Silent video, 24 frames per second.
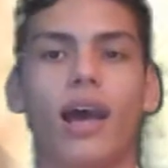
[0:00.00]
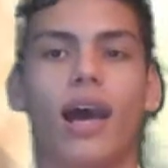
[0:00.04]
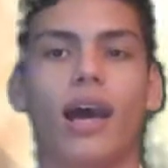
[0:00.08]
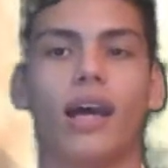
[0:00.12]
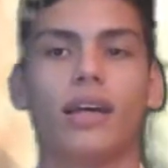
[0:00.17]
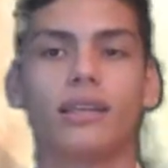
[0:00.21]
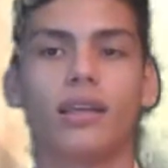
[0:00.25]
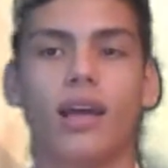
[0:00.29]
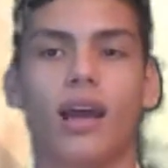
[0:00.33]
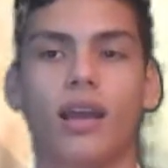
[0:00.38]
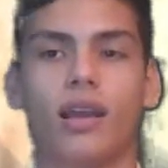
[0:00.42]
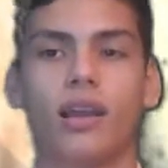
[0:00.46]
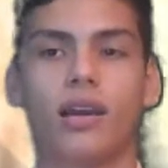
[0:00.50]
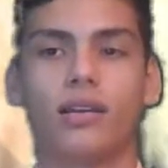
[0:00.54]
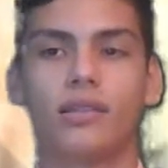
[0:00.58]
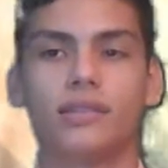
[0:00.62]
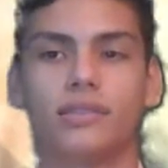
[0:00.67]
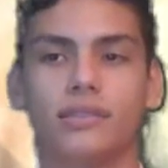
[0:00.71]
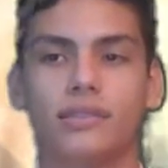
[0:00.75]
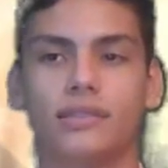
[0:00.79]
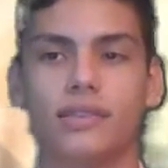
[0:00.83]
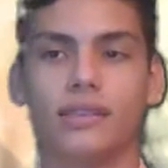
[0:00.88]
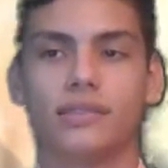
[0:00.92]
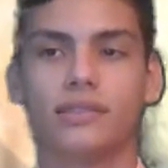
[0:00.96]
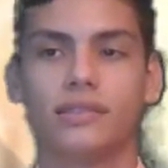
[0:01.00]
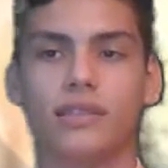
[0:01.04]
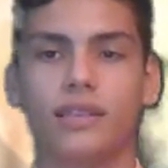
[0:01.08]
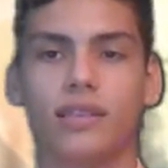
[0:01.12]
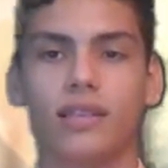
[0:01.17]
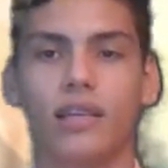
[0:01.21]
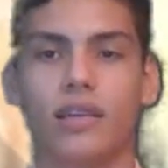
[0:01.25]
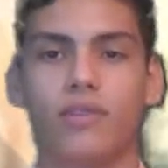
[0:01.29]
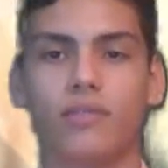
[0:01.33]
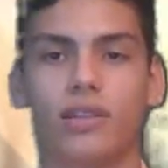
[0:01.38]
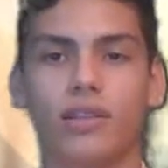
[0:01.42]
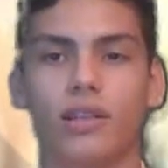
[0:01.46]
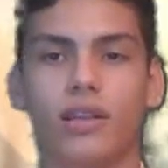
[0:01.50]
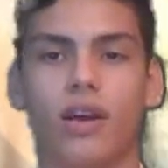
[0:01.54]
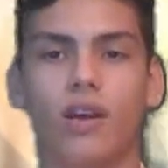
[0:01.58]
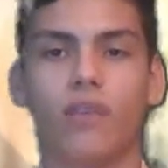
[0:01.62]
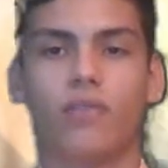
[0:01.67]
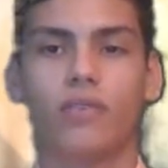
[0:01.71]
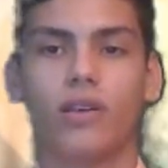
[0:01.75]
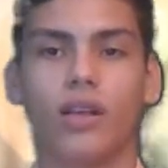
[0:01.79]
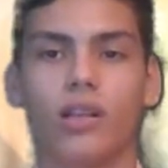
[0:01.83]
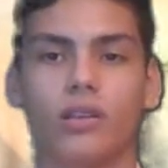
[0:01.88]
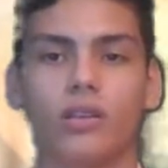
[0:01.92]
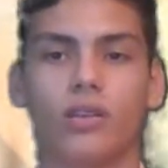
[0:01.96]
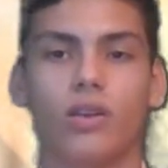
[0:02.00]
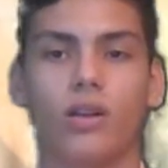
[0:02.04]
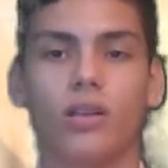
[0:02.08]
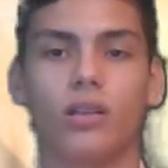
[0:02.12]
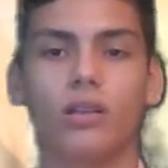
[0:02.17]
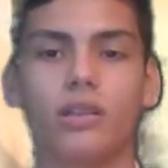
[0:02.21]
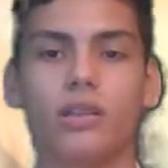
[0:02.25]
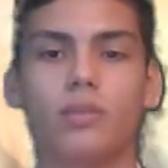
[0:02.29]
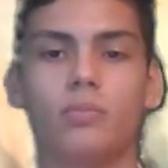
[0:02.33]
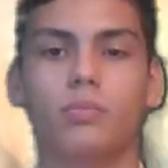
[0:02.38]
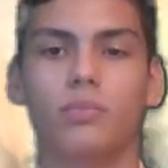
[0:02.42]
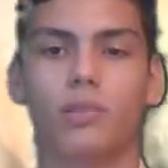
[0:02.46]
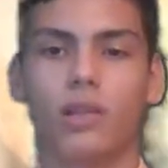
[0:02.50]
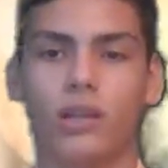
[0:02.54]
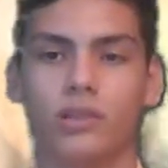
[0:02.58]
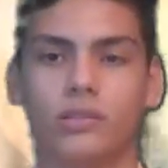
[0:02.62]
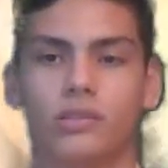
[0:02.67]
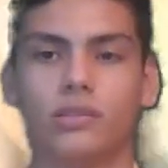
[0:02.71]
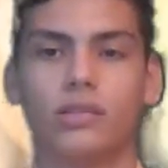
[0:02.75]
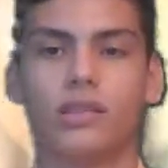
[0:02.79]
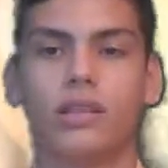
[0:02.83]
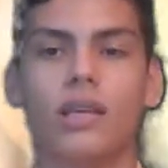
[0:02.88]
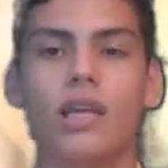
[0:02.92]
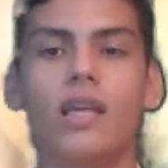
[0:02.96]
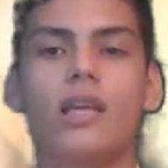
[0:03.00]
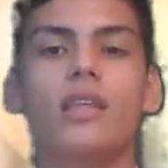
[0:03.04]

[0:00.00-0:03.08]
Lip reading: and a car detects the level of alcohol in blood.